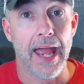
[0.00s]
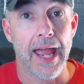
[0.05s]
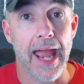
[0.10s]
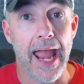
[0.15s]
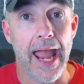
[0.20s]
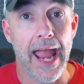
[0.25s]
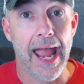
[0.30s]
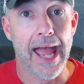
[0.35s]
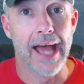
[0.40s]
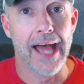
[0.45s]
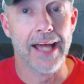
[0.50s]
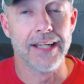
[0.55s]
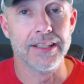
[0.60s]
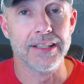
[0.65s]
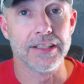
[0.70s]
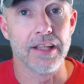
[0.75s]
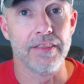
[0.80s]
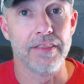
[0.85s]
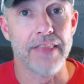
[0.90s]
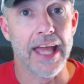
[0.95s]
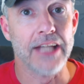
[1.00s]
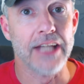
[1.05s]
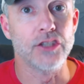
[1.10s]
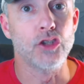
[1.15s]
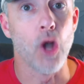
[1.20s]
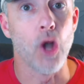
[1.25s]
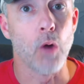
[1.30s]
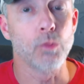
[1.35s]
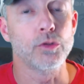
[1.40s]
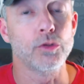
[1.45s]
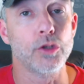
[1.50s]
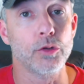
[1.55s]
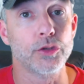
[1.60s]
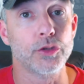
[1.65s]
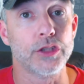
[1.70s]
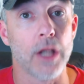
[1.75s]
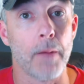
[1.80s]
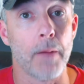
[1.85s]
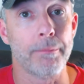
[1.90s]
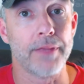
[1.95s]
and they don't do
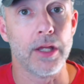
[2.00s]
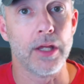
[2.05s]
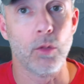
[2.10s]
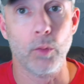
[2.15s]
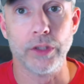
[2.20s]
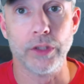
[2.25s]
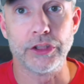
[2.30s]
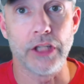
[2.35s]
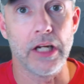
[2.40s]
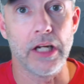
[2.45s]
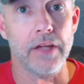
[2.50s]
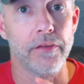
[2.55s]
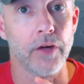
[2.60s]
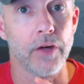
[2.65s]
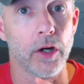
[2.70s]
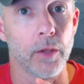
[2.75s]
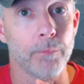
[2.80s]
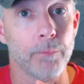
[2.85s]
something which either